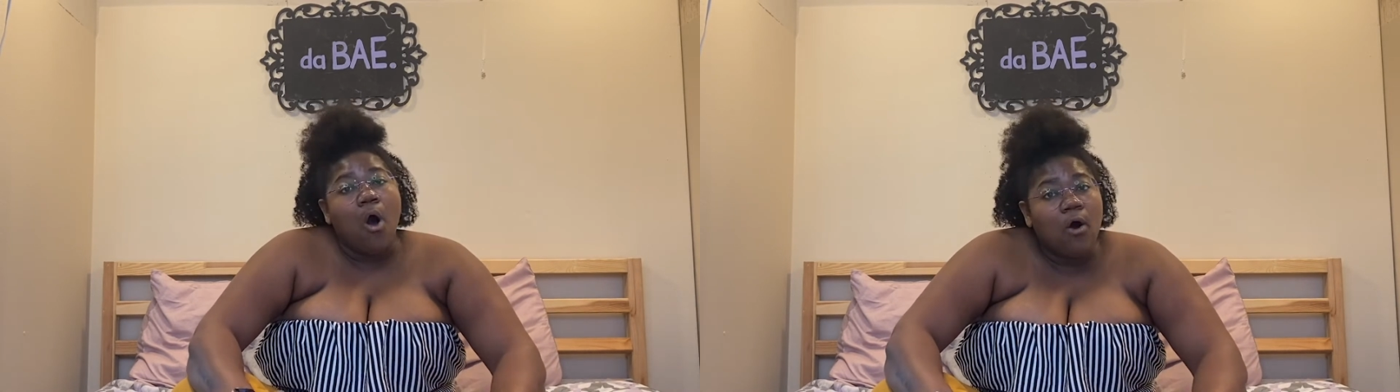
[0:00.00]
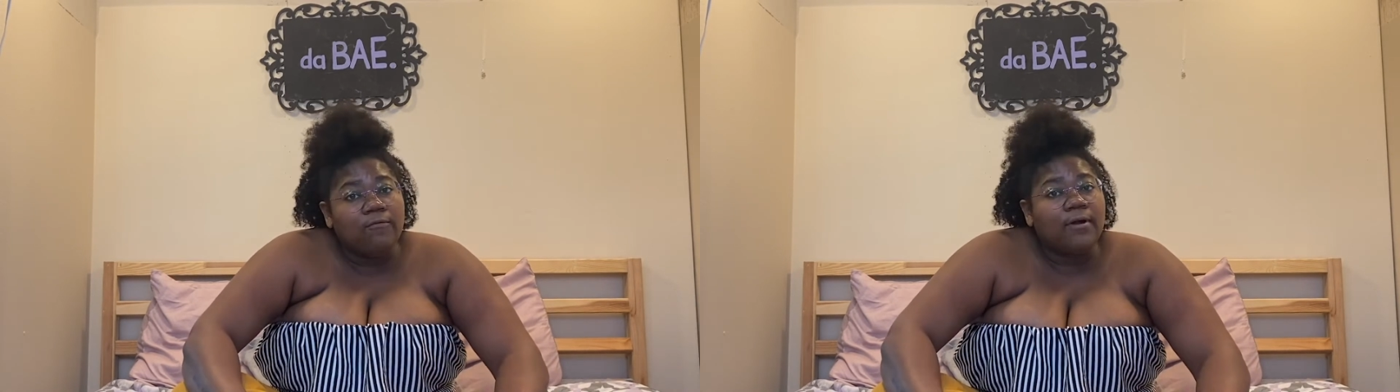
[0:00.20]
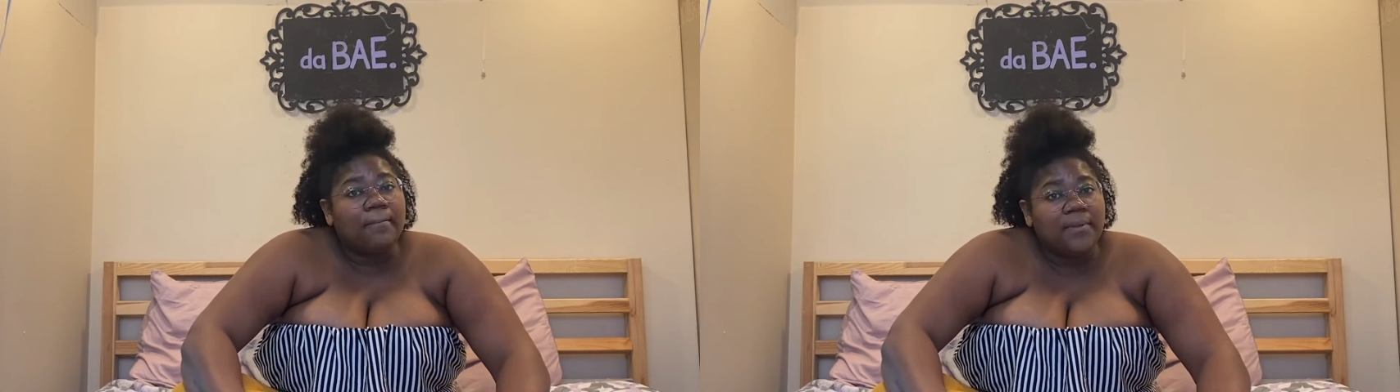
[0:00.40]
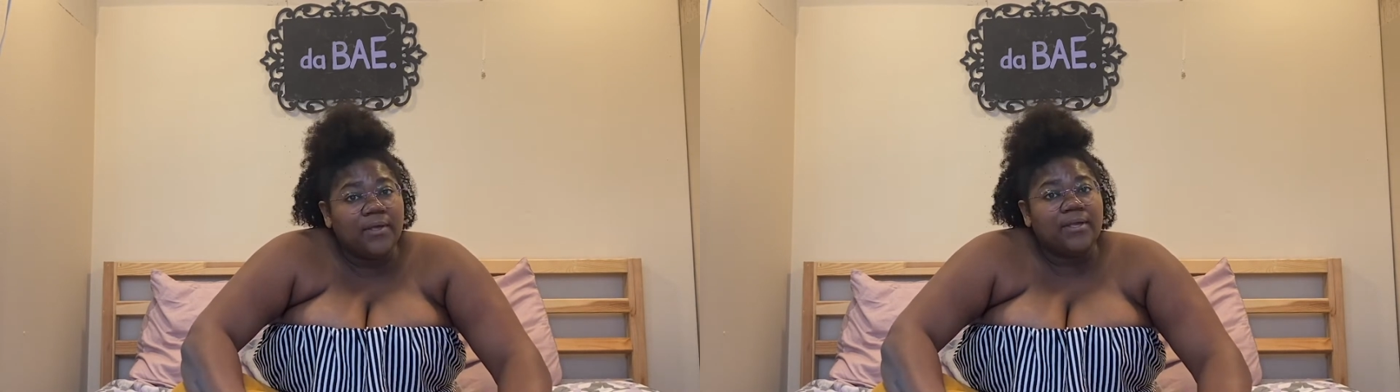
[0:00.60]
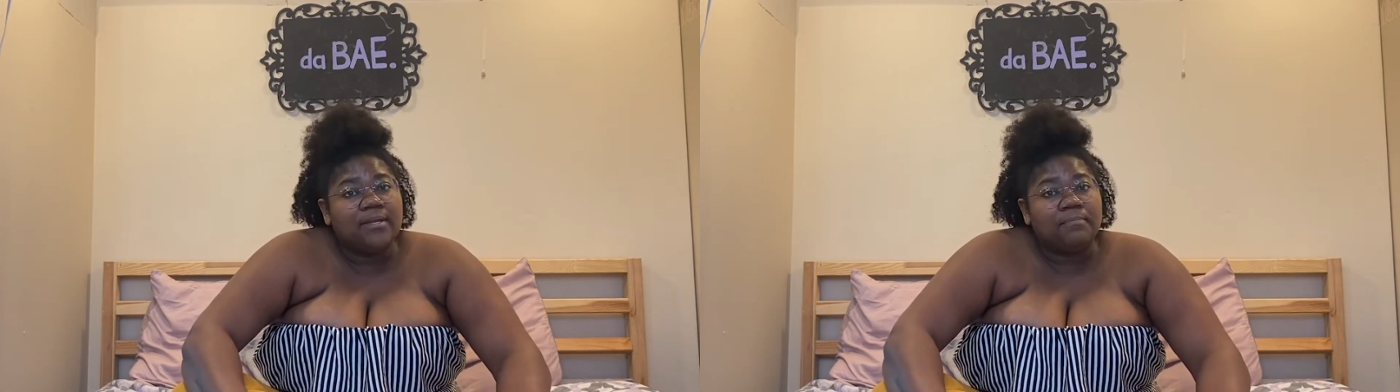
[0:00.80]
Over a
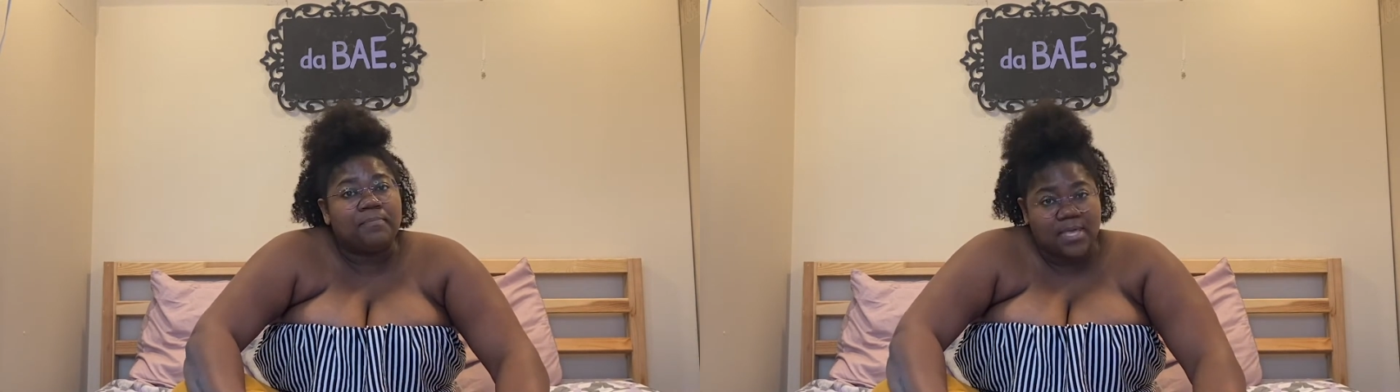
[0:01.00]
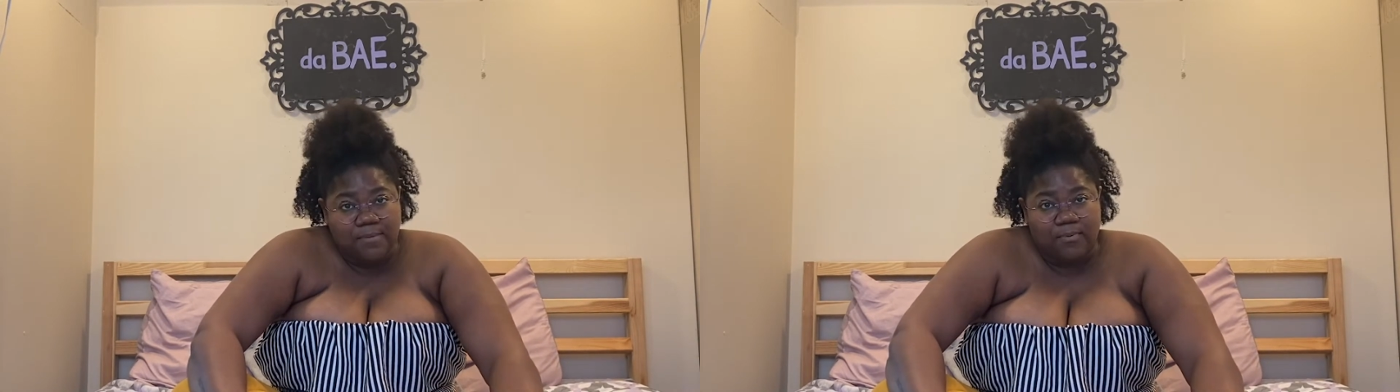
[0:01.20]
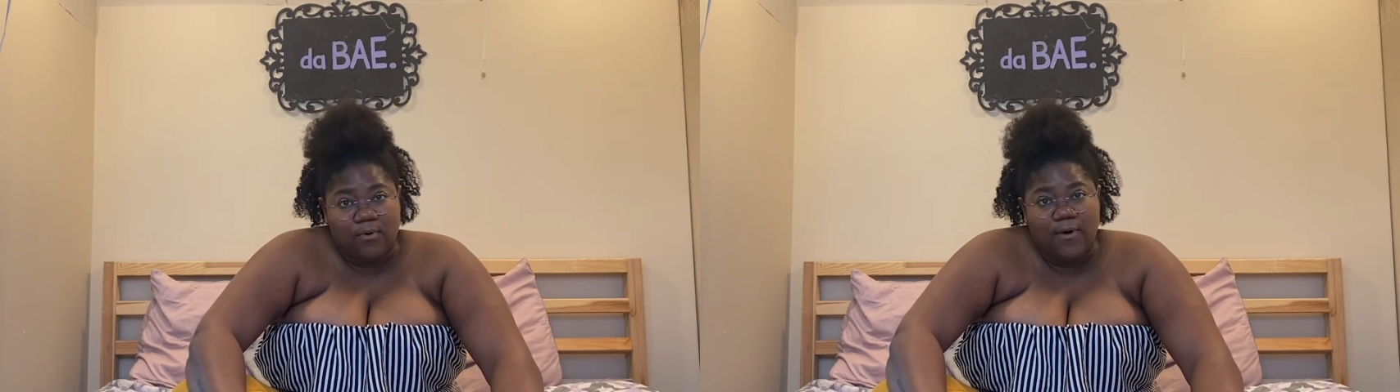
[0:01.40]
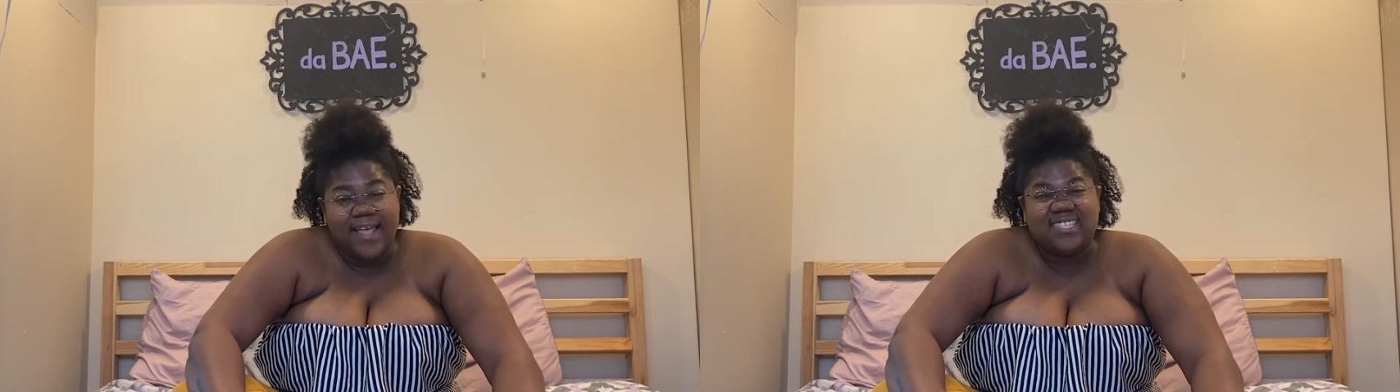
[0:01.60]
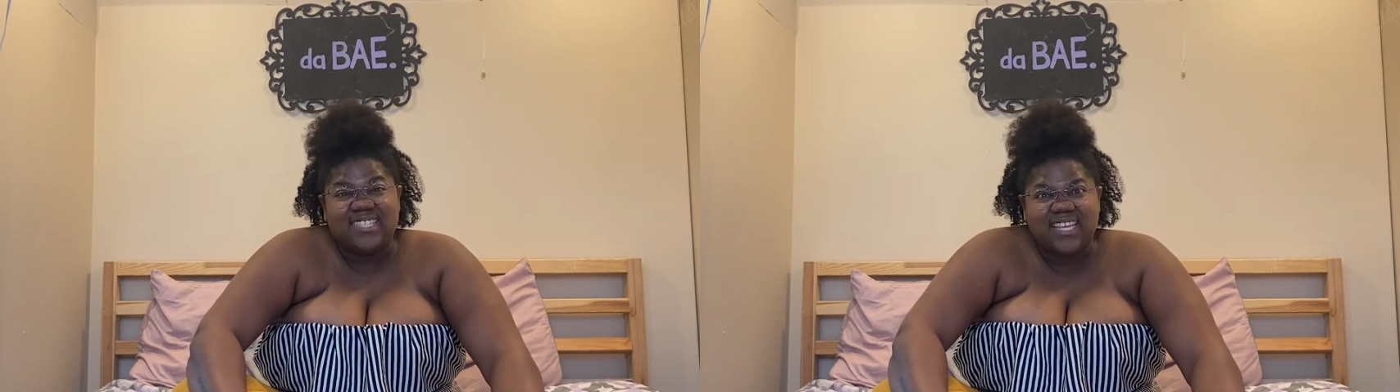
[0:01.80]
billion people
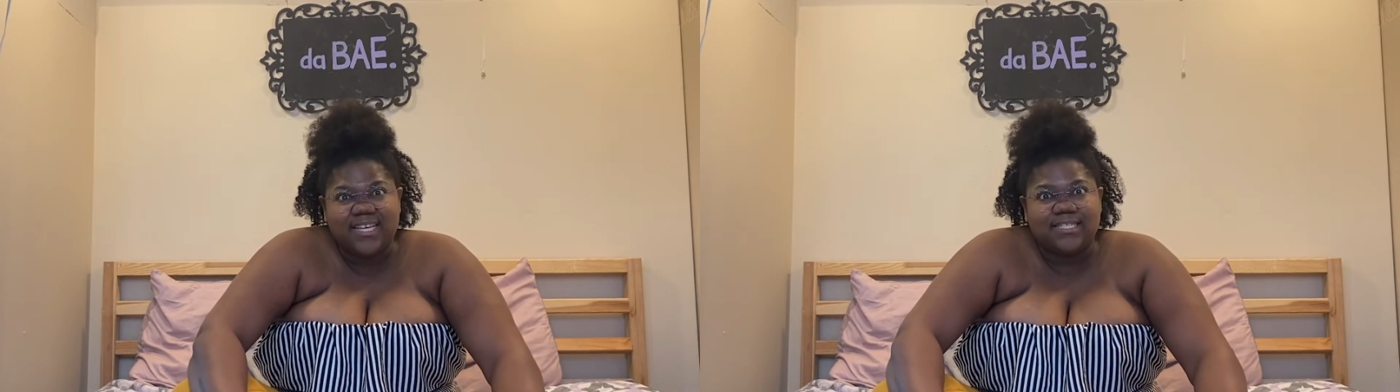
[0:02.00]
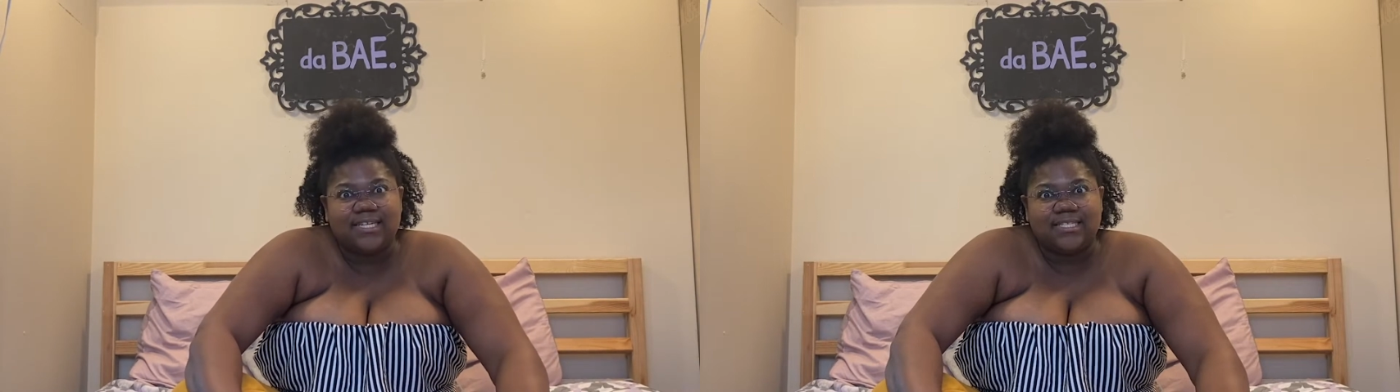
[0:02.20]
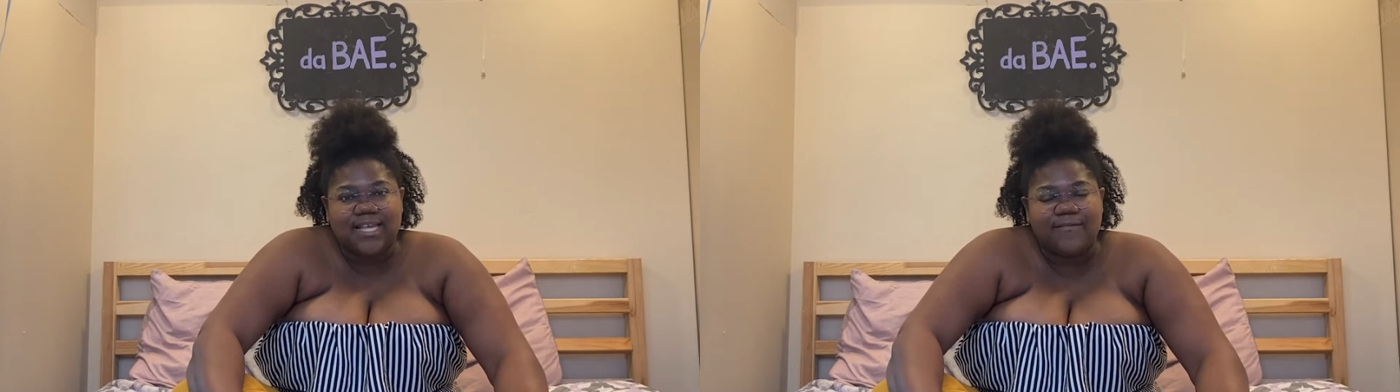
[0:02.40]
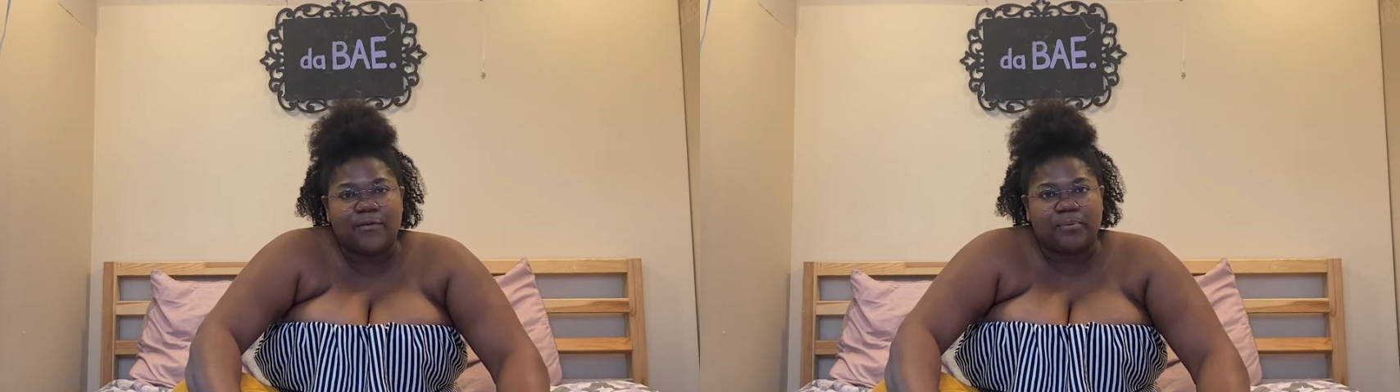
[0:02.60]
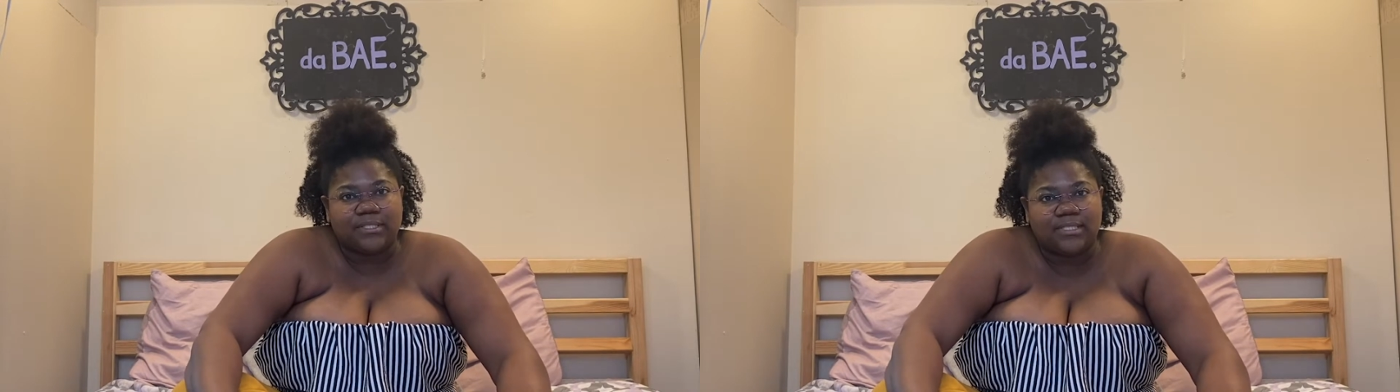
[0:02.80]
and
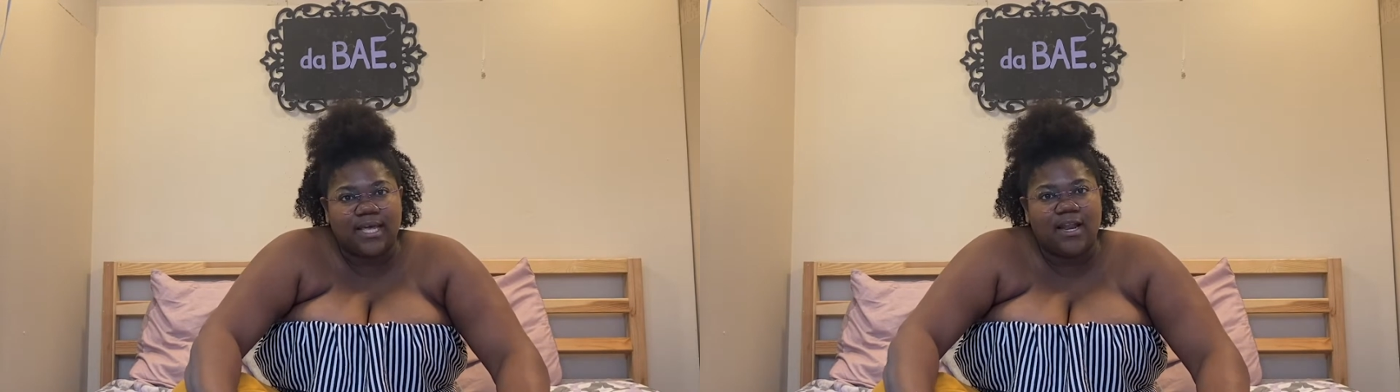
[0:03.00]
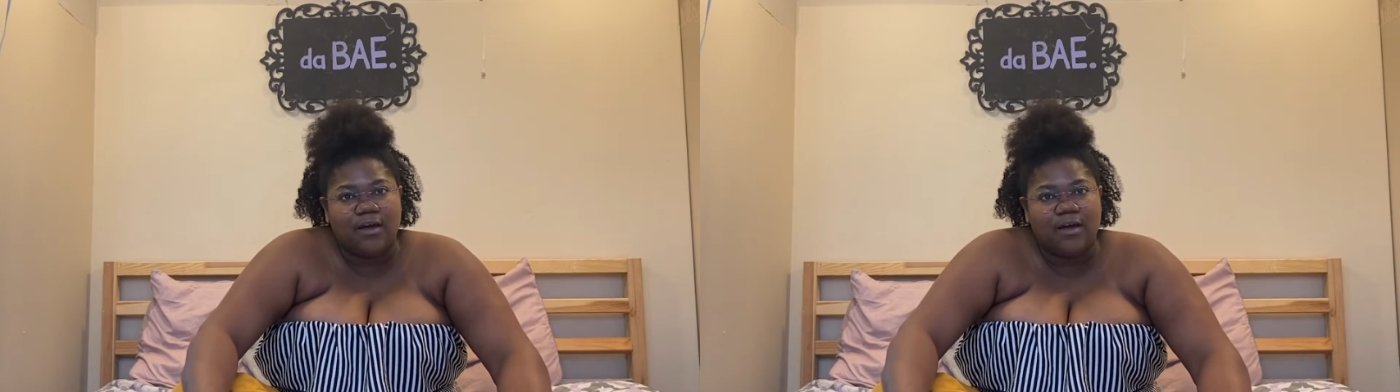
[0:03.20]
67%